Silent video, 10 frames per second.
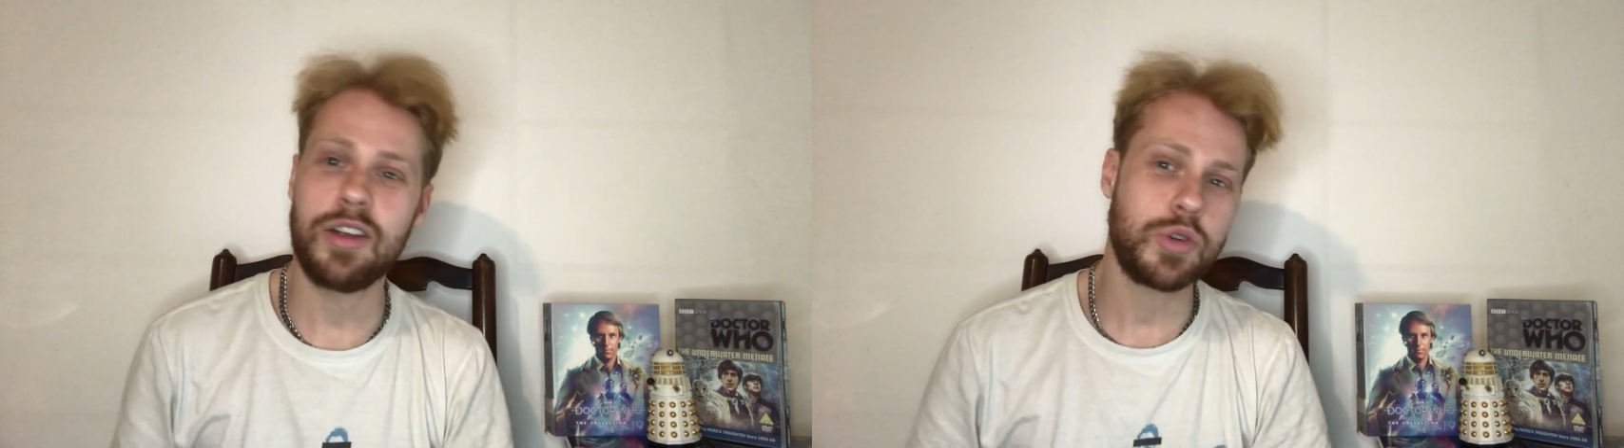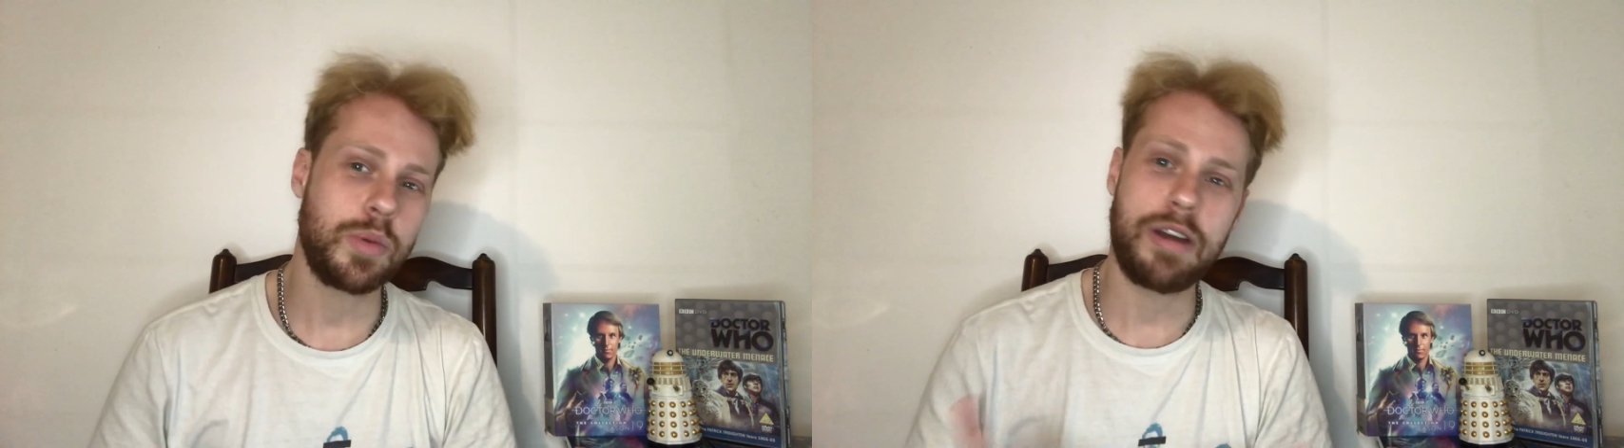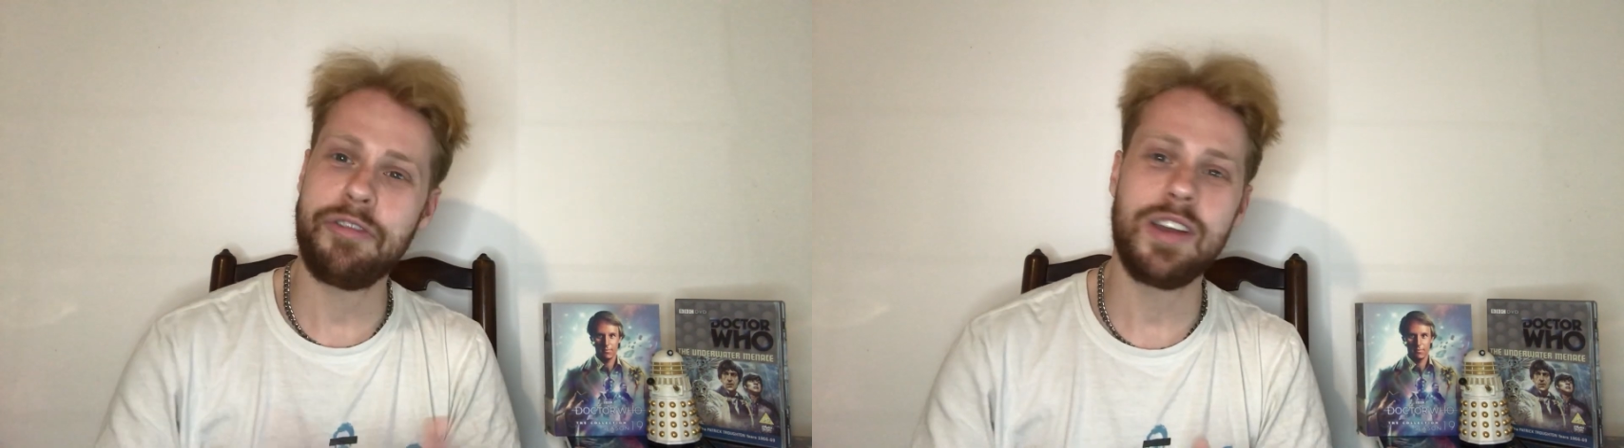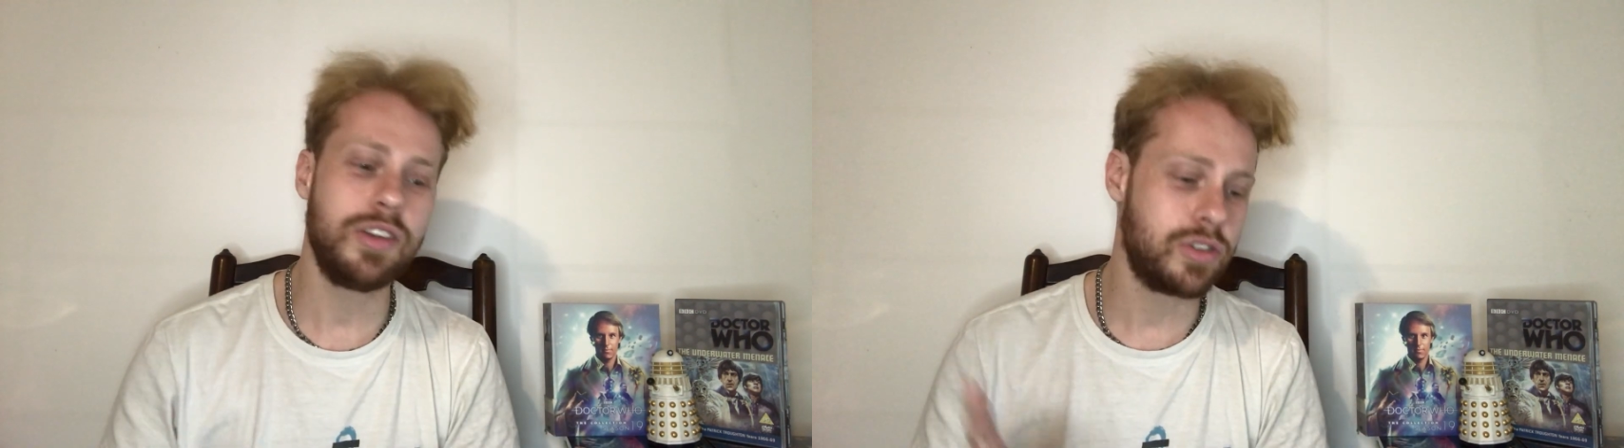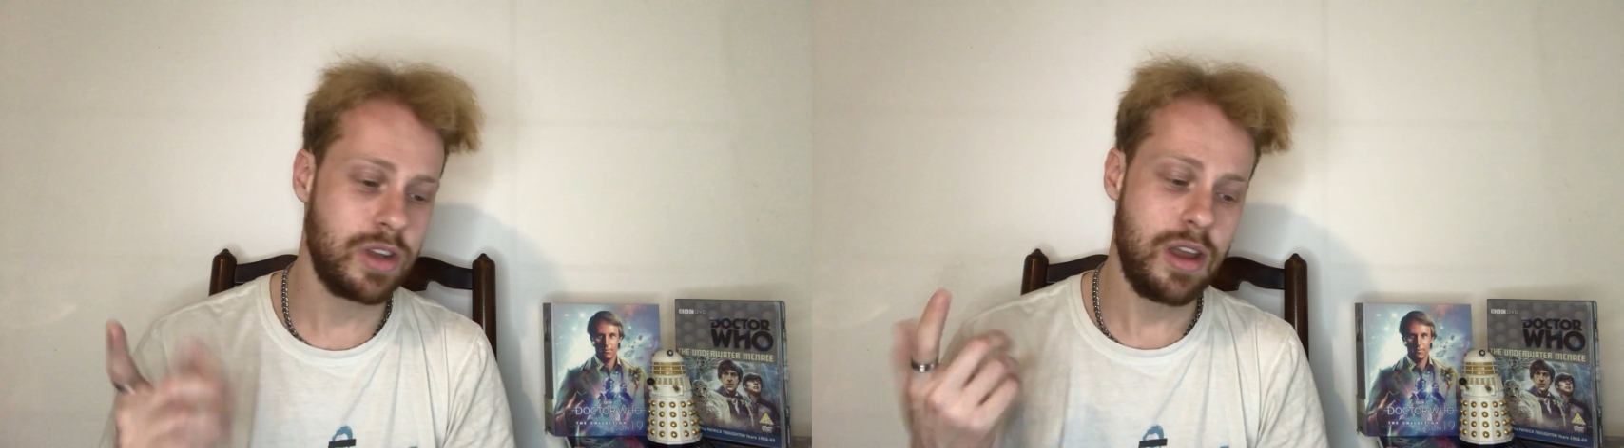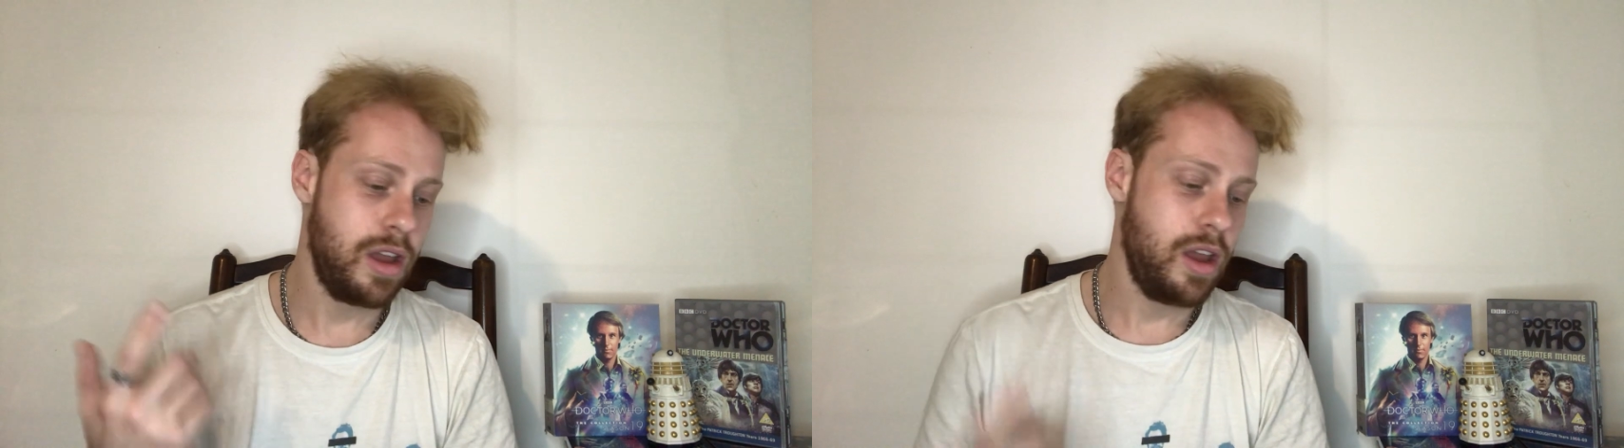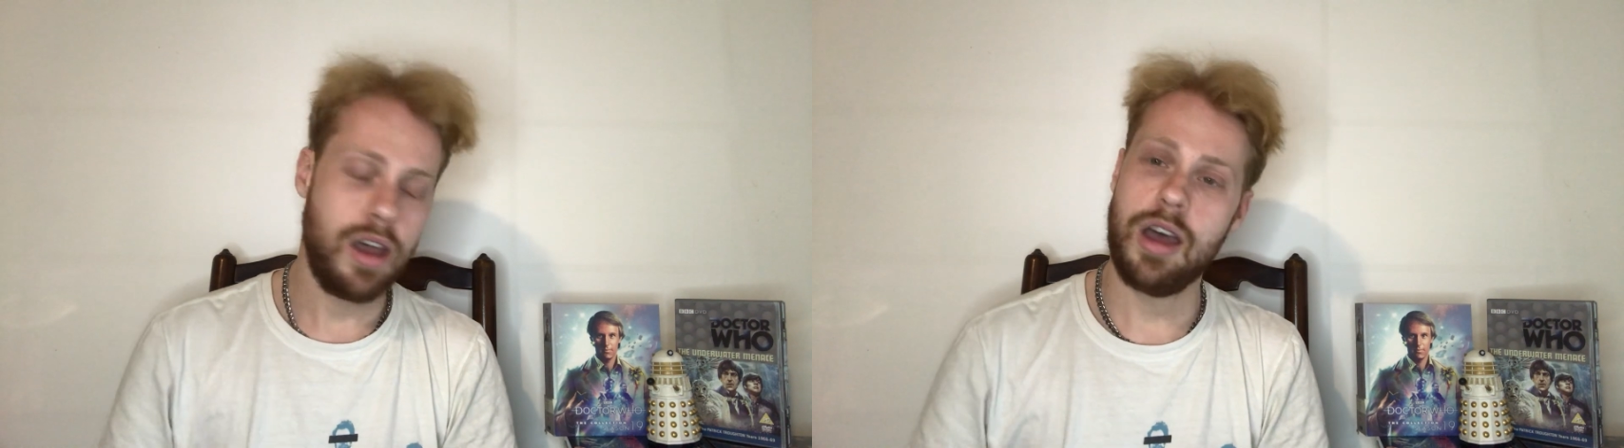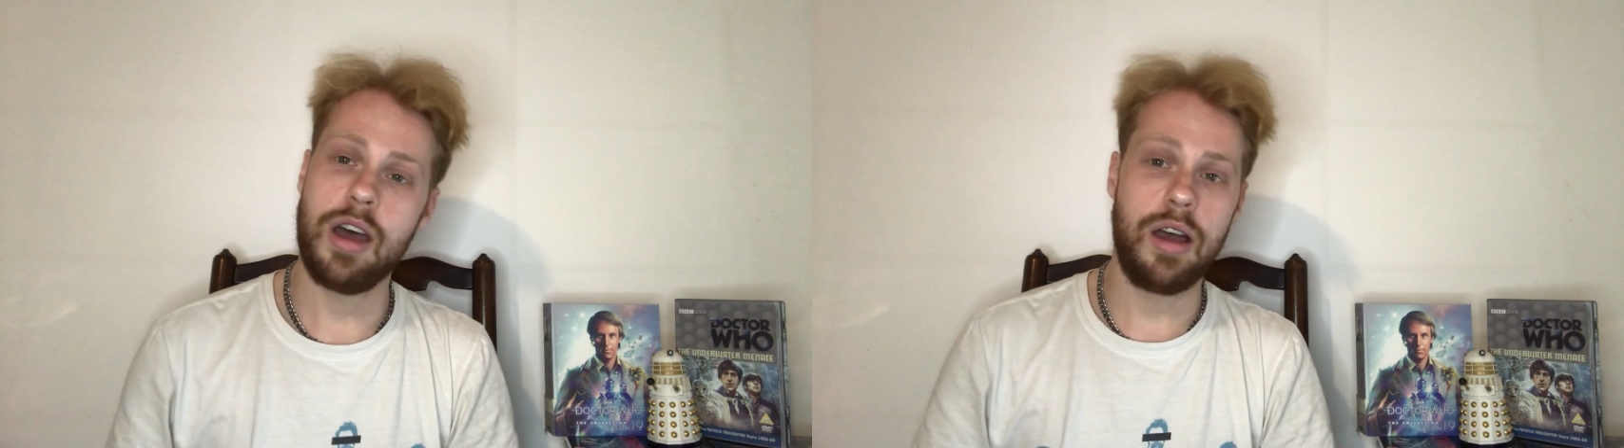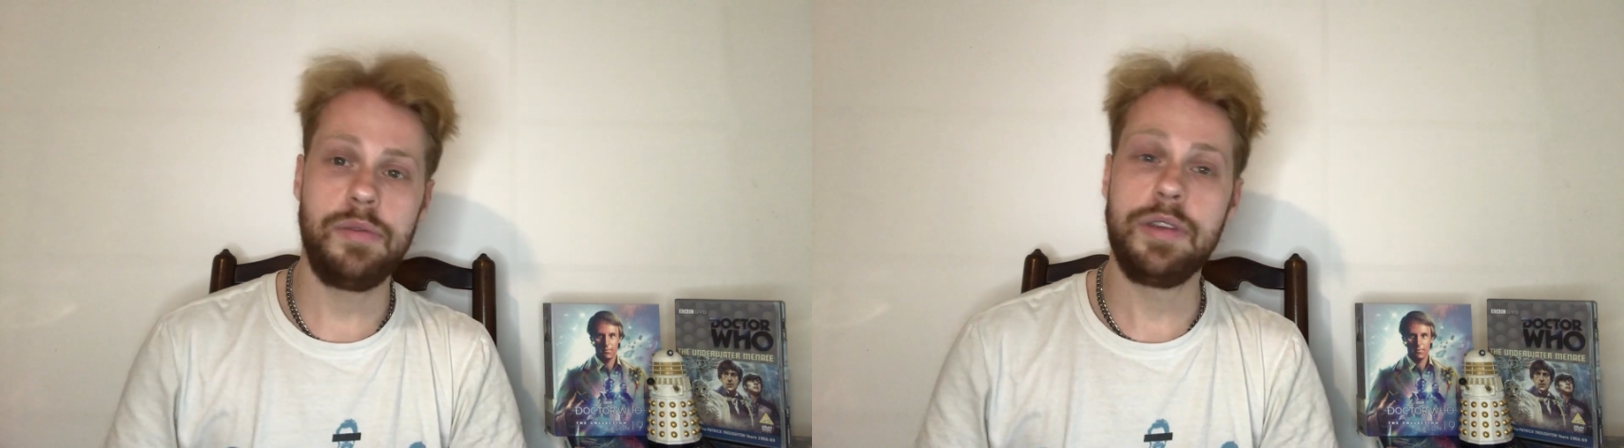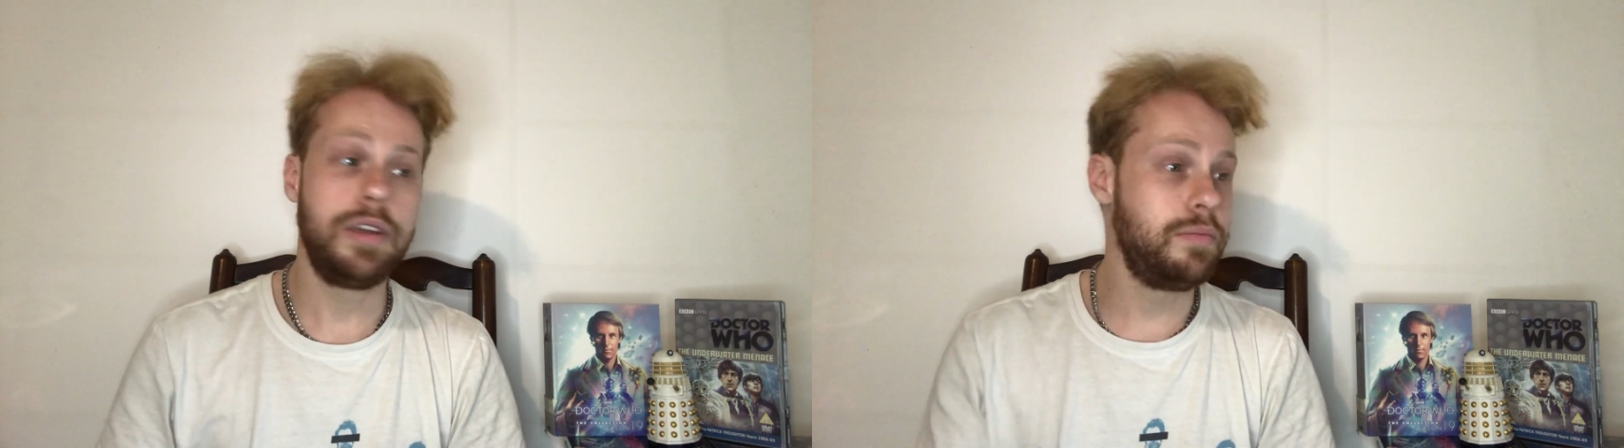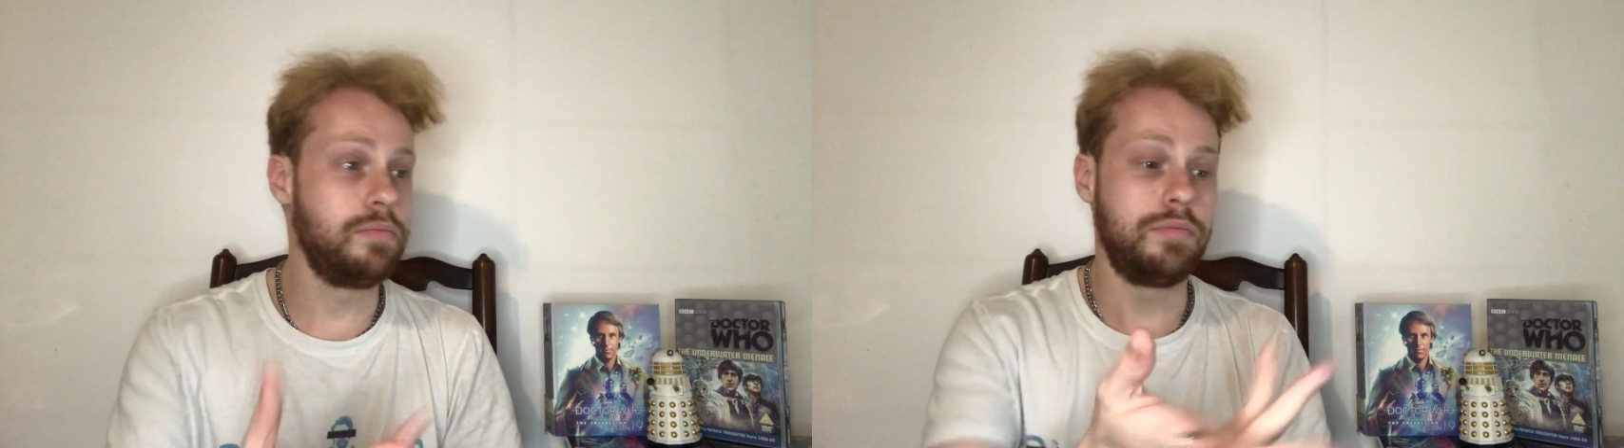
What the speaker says: I like to talk about figures, the